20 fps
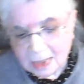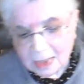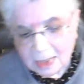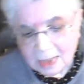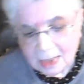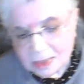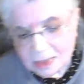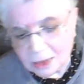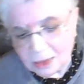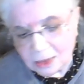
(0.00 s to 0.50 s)

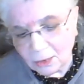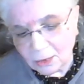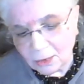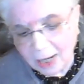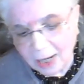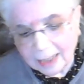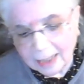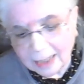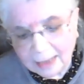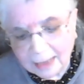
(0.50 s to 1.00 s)
So
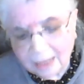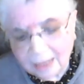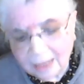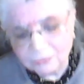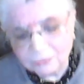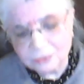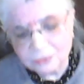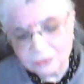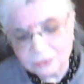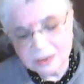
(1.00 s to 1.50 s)
I have
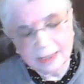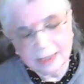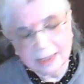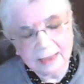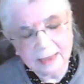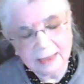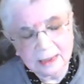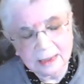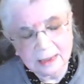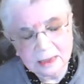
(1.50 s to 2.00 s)
to say
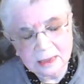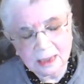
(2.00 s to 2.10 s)
that